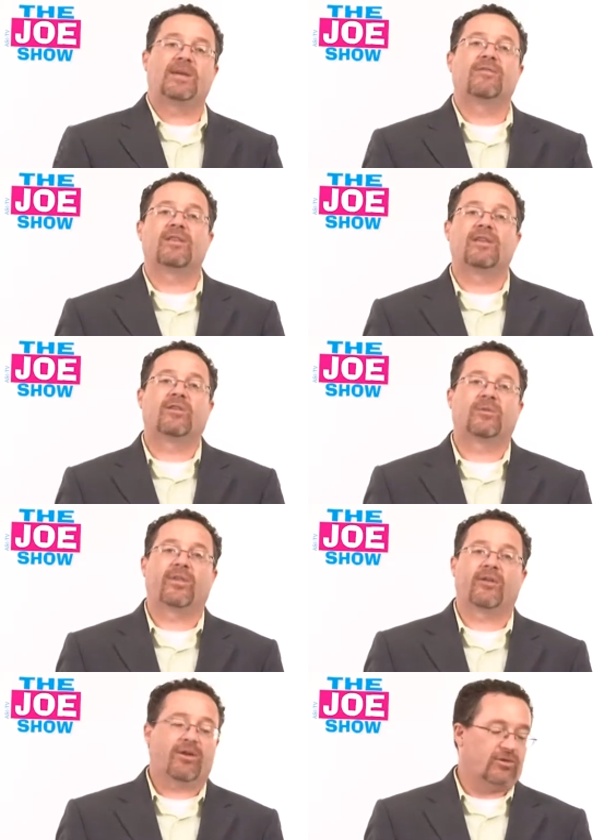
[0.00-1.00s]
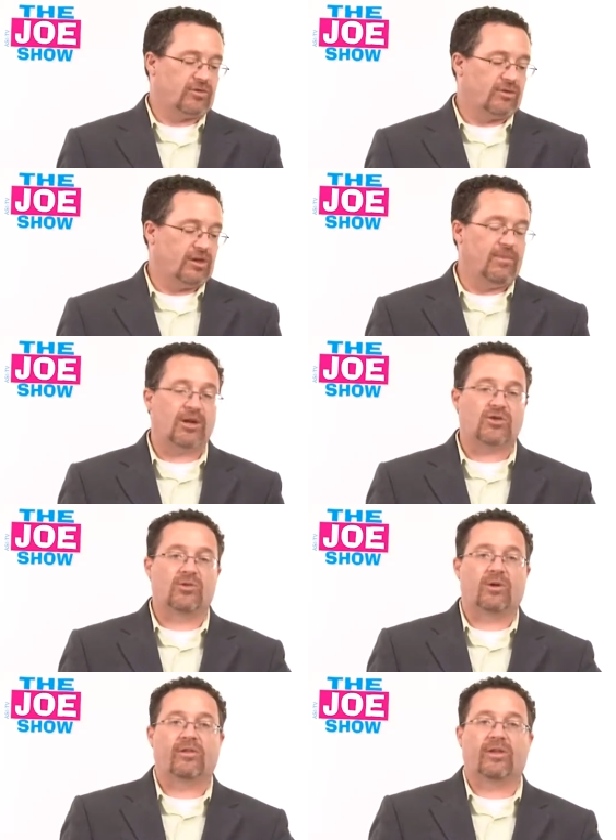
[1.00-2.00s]
given this when they register. They make
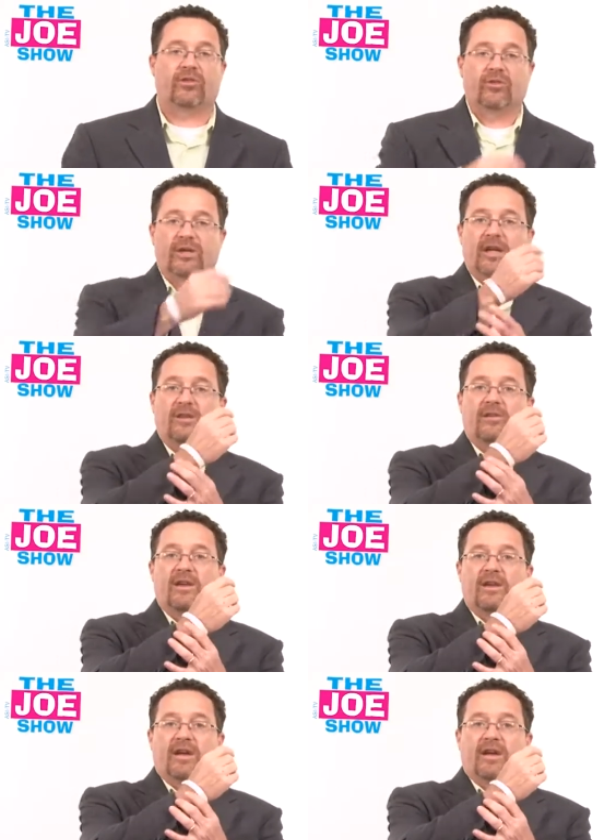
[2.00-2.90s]
sure that their kids